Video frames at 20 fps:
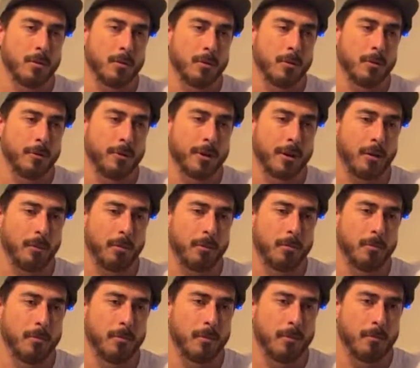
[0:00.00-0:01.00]
has helped
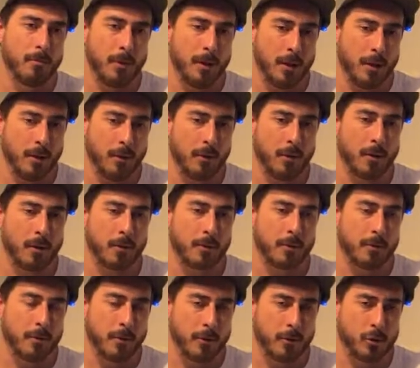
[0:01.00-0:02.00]
me along
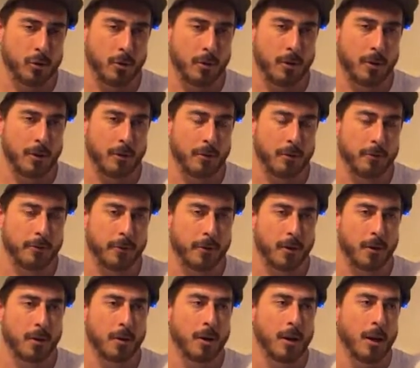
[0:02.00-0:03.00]
this journey so
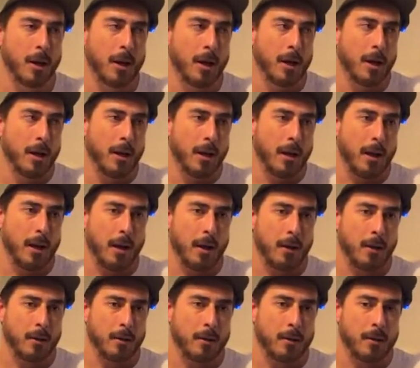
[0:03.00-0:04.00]
far.
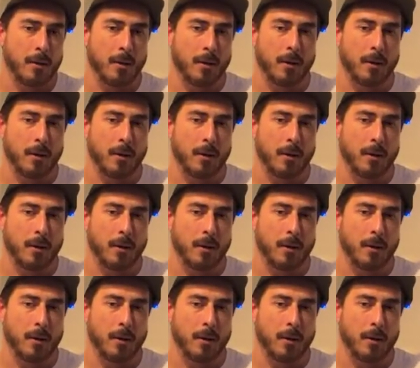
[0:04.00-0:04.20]
And